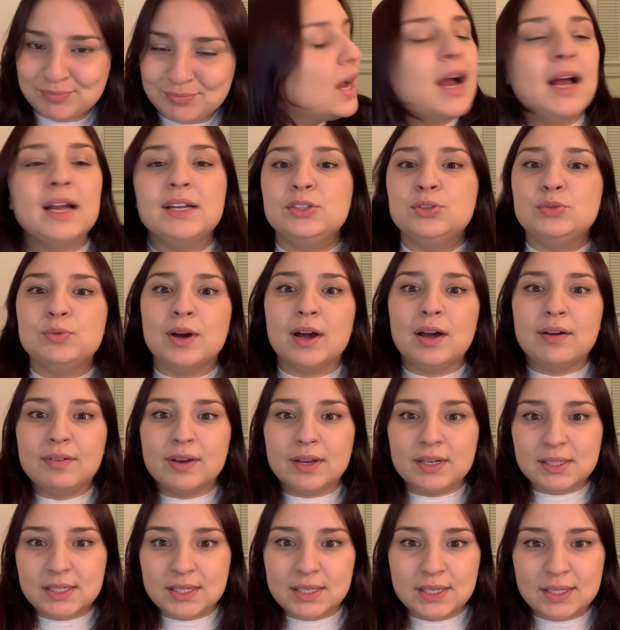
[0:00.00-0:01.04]
I do have
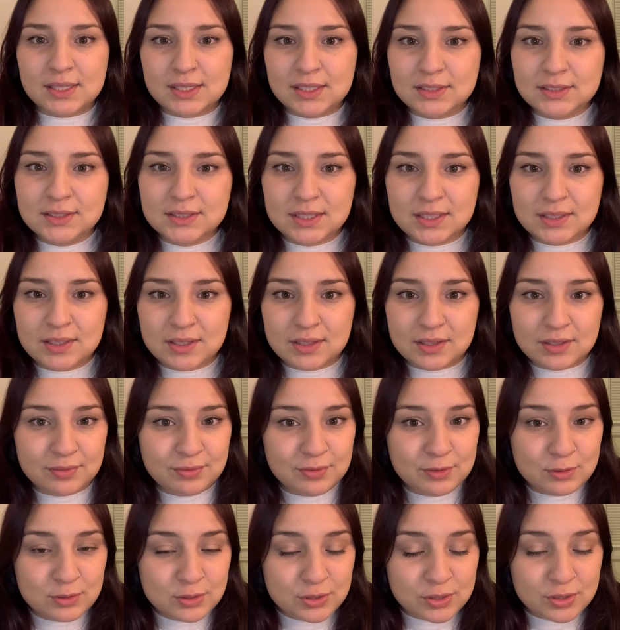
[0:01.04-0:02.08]
ideas in the
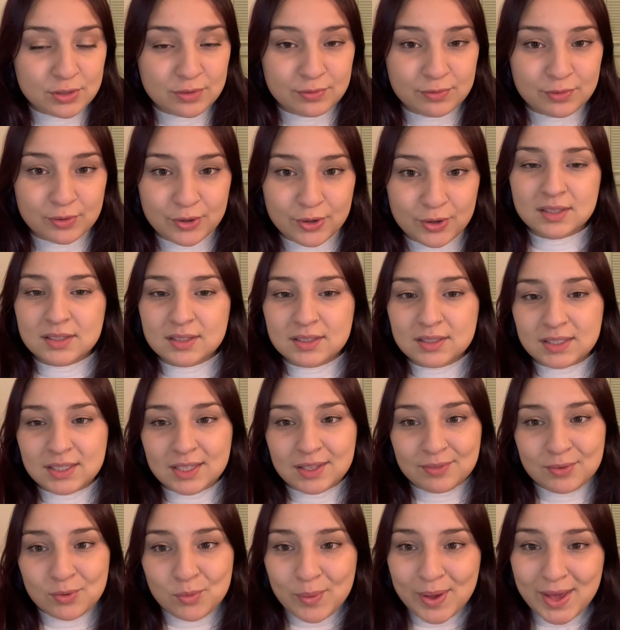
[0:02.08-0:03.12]
future for
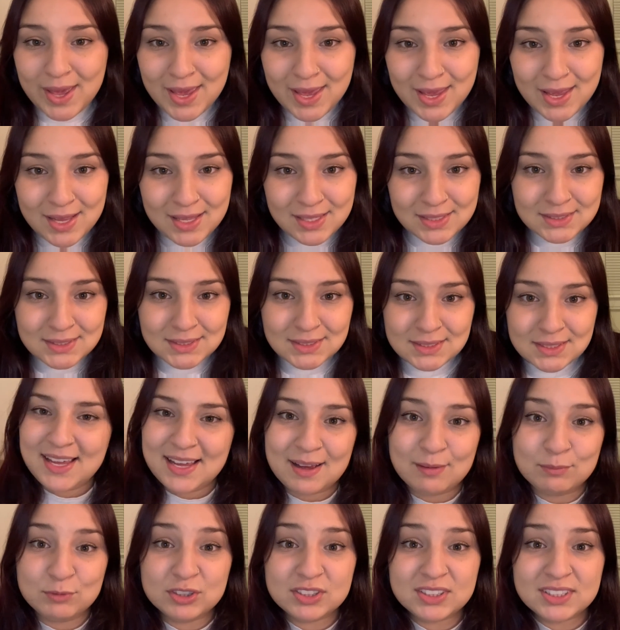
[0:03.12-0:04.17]
giveaways.
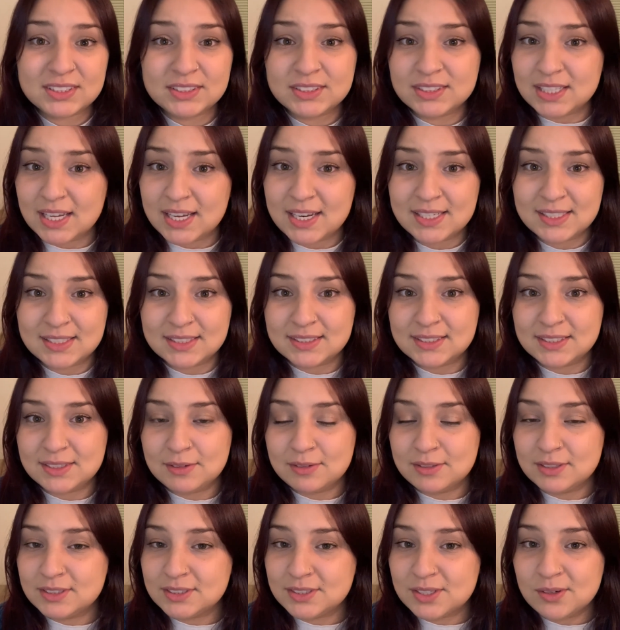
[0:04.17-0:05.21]
I'm just excited to see where
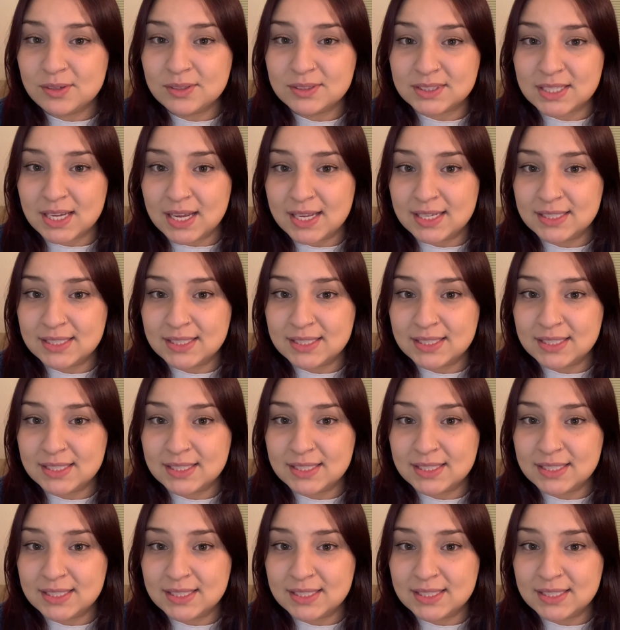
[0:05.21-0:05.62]
this goes, guys.